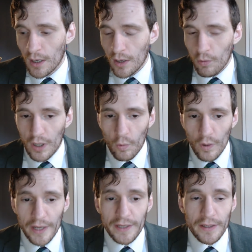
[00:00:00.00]
Well,
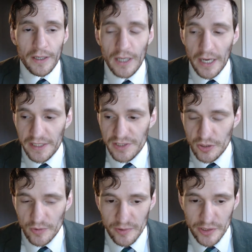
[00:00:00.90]
one, I
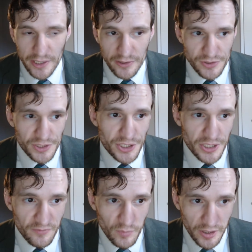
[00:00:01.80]
disagree with the characterization
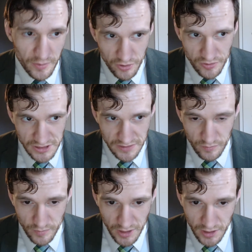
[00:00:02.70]
of Bernie Bros
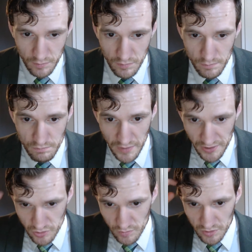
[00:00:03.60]
even being a
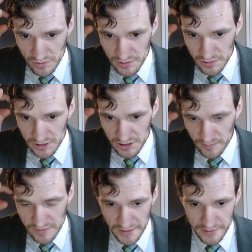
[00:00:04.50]
measurable
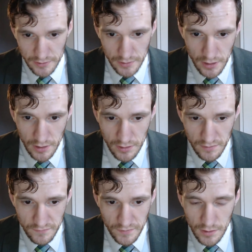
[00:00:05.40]
subsector
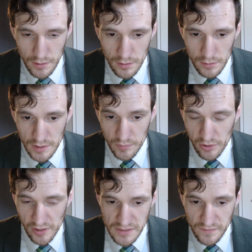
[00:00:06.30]
of the
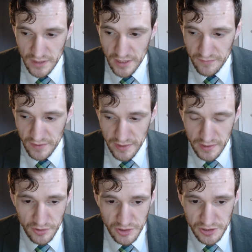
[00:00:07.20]
progressive left. I think
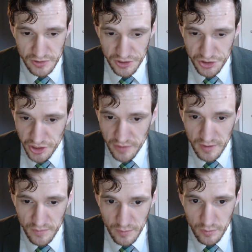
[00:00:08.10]
there's
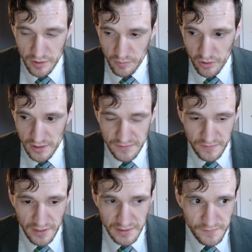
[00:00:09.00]
legitimate people in the progressive
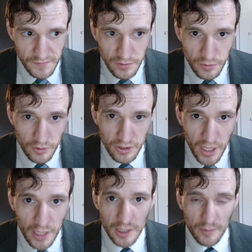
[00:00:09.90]
left who are
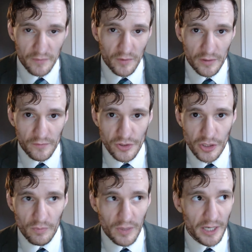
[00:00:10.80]
not going to be voting for
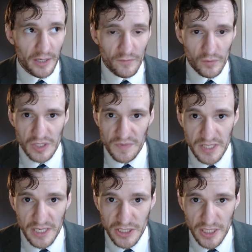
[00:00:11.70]
Joe Biden for
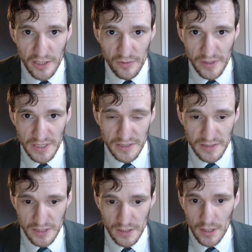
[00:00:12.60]
substantiated
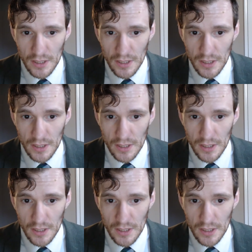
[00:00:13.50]
reasons.